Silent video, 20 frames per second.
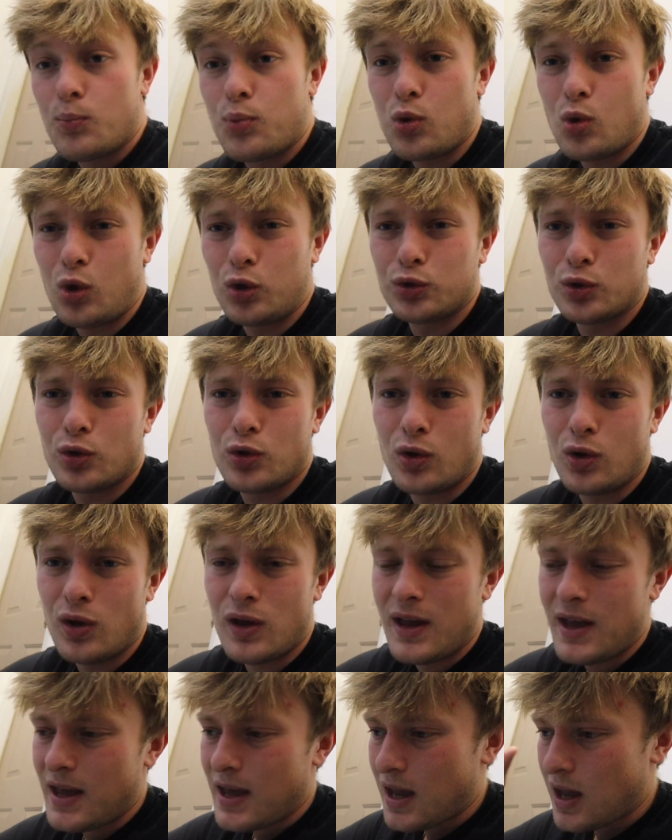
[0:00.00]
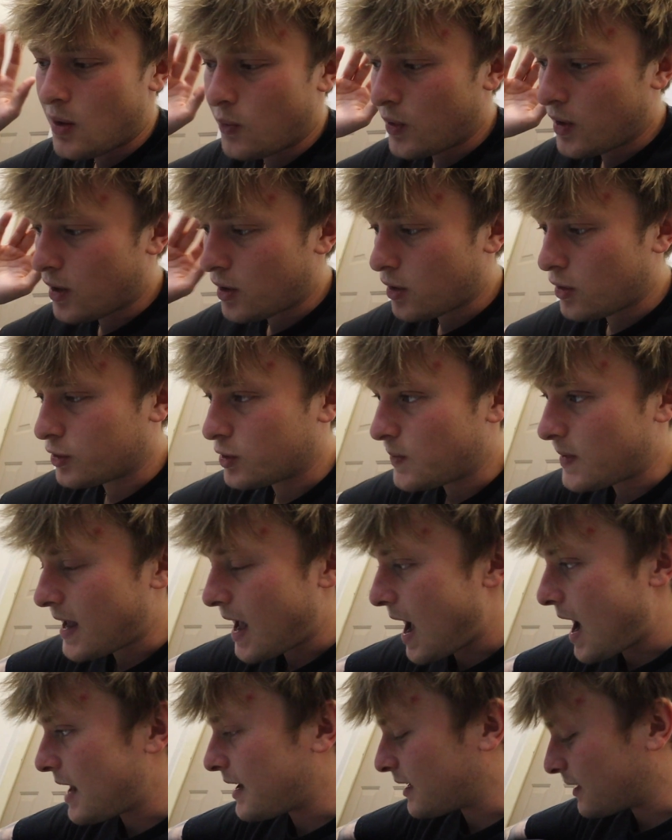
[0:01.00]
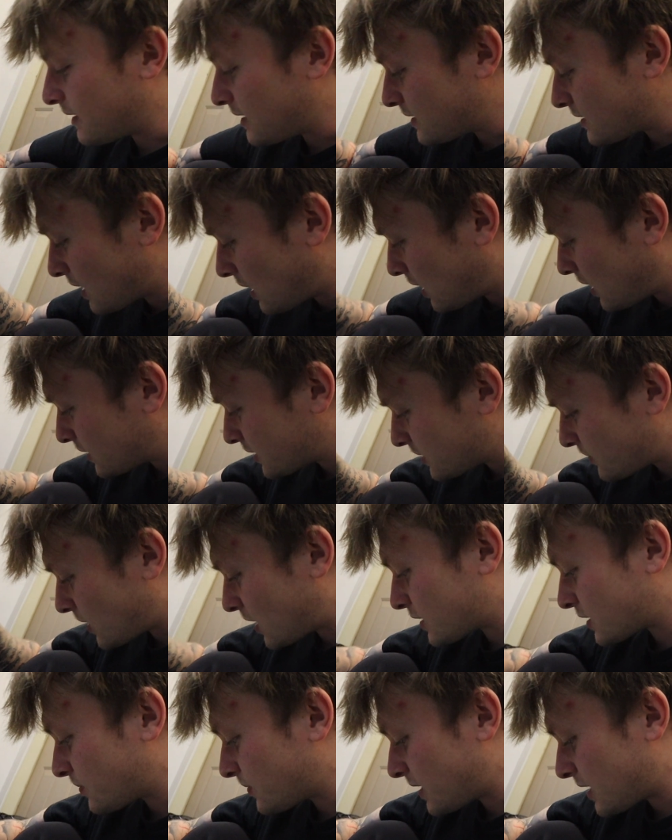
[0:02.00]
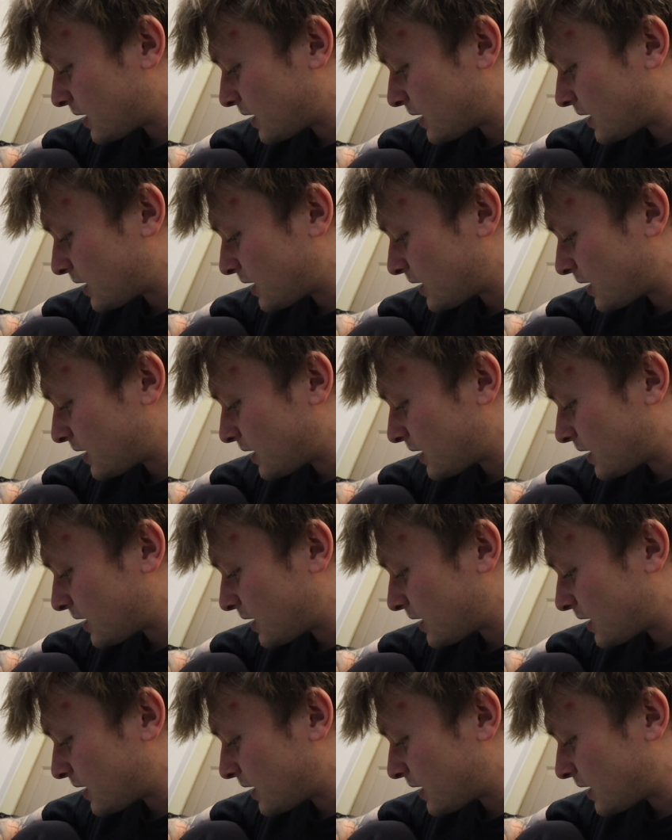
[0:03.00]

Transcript: pool noodle and we are going to be adding these awesome, awesome